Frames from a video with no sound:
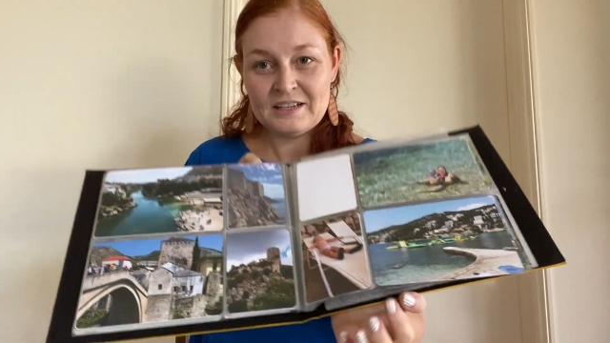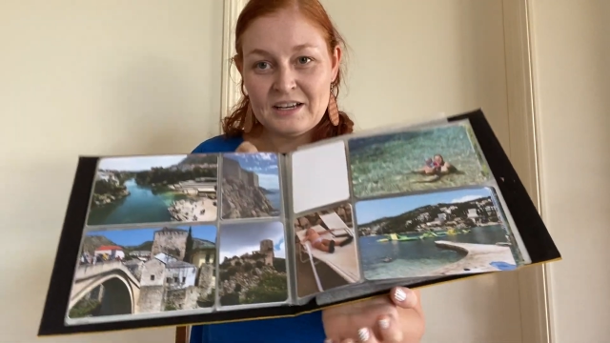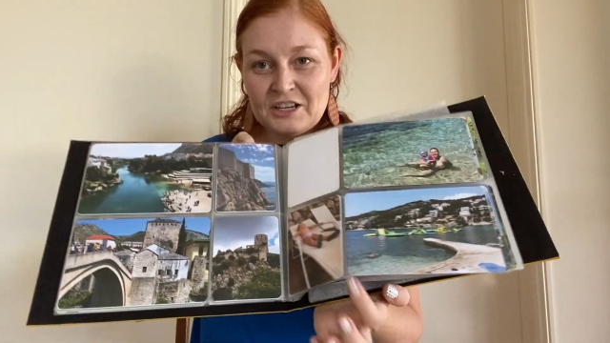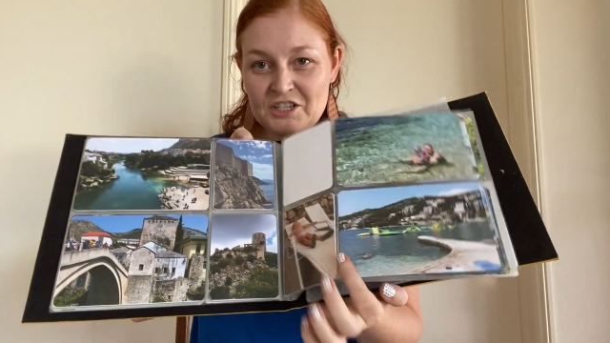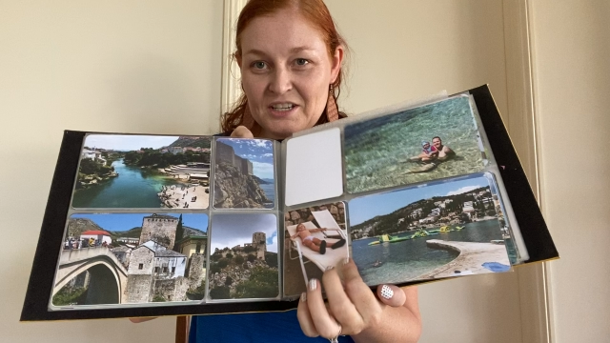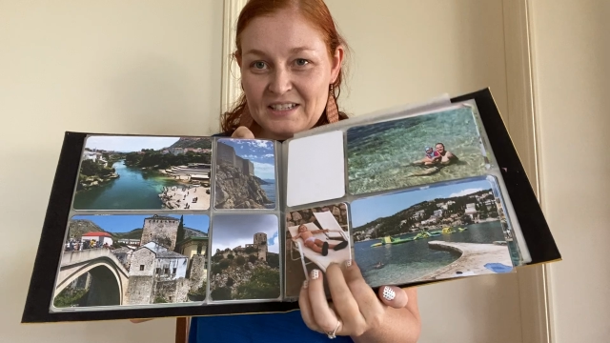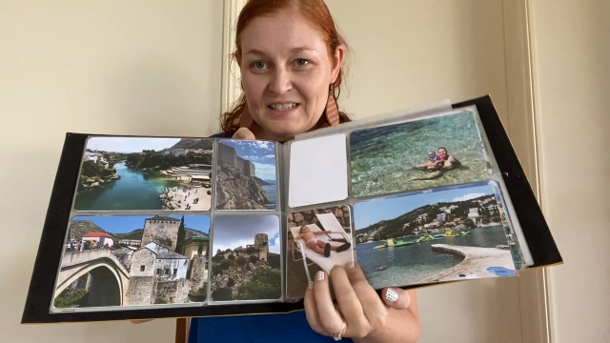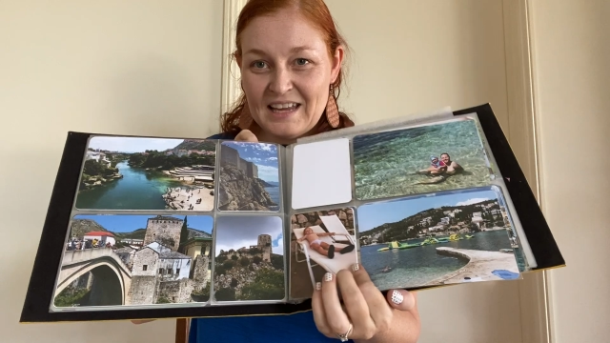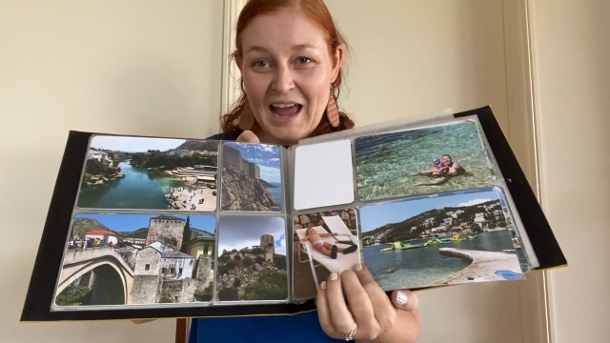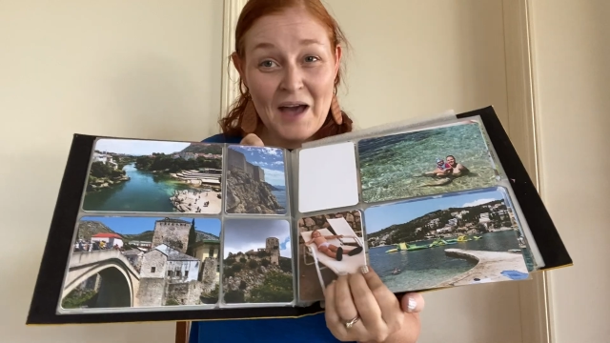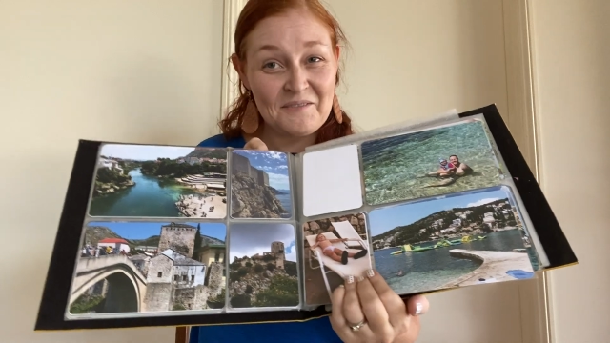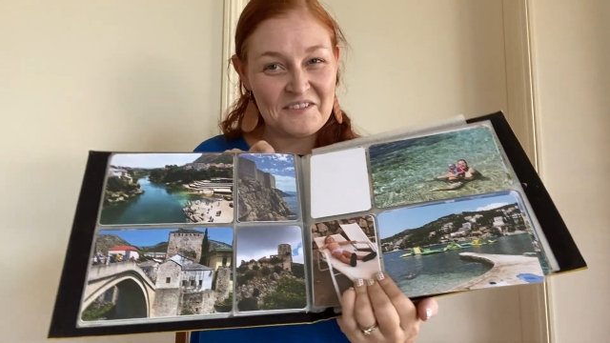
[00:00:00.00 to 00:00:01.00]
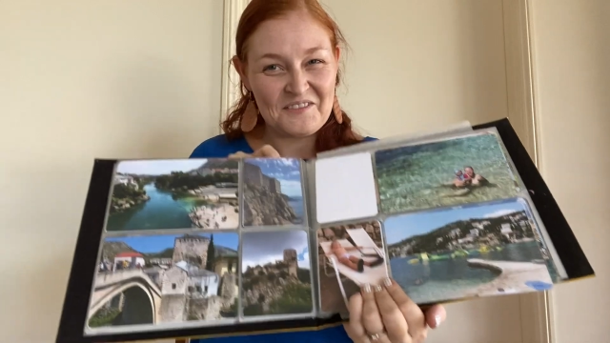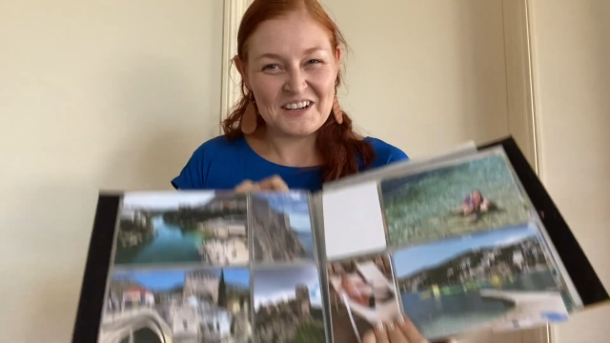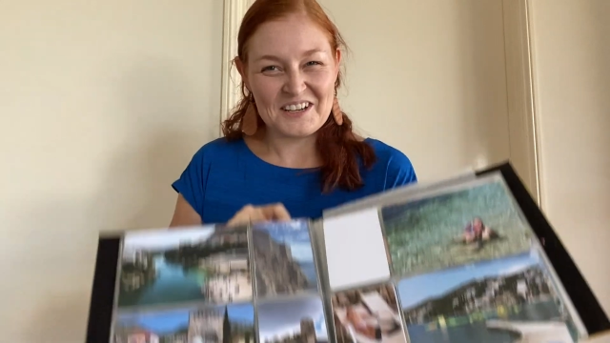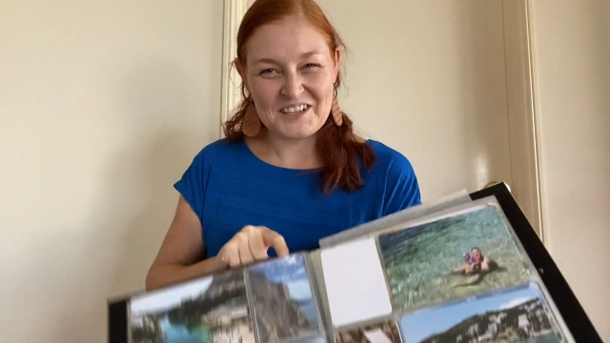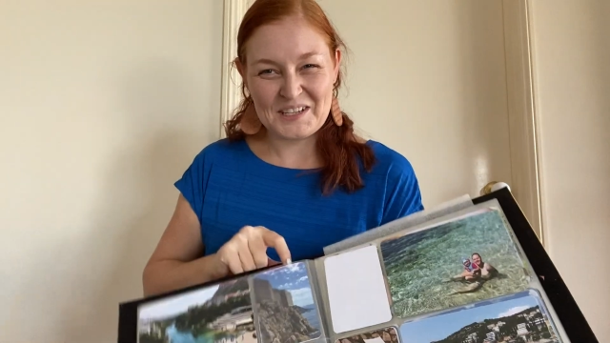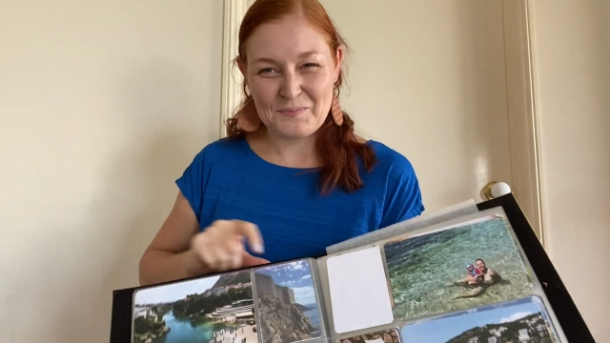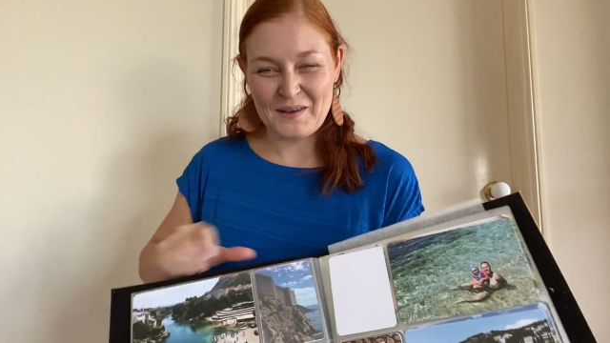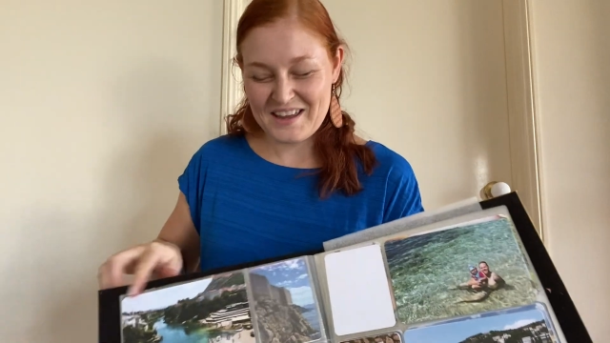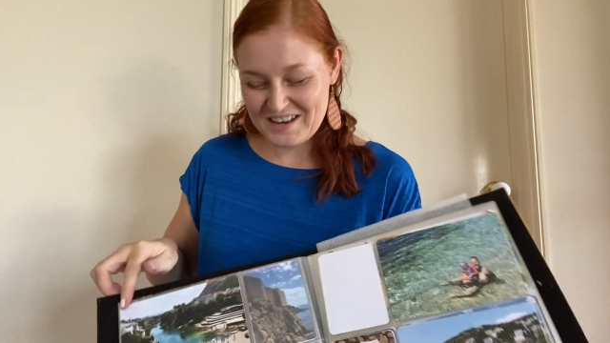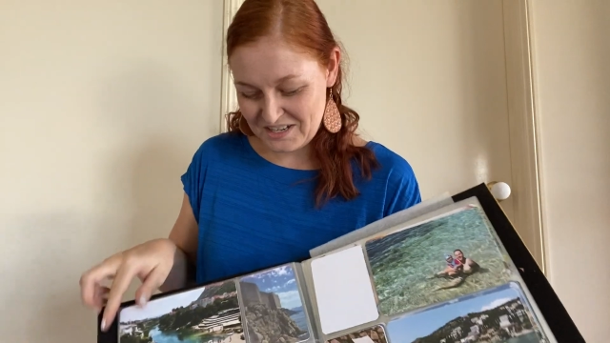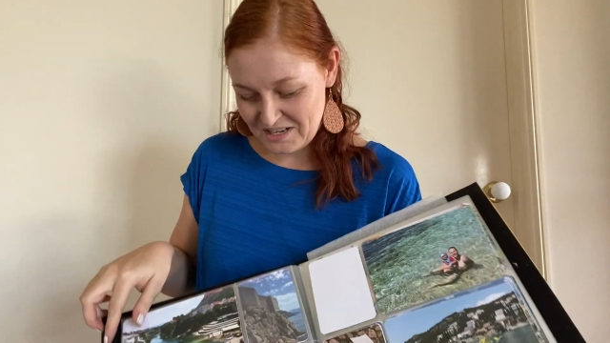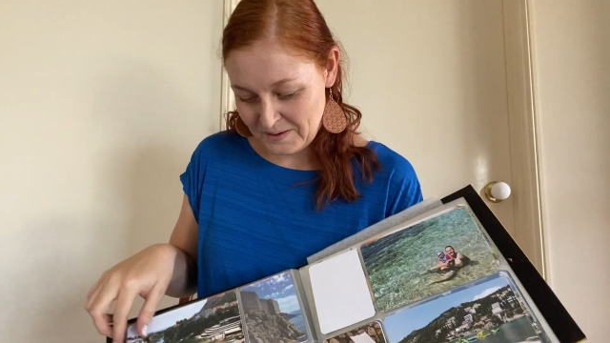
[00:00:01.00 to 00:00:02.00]
As you can see, I haven't finished this
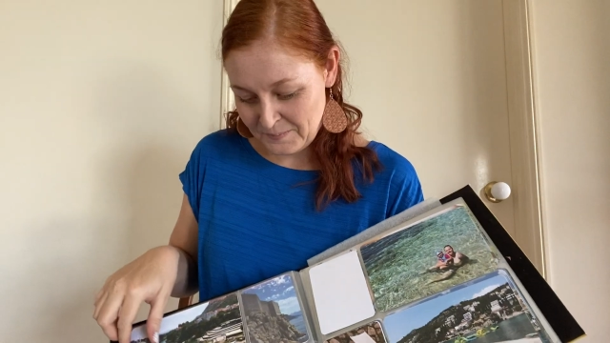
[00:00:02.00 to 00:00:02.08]
page.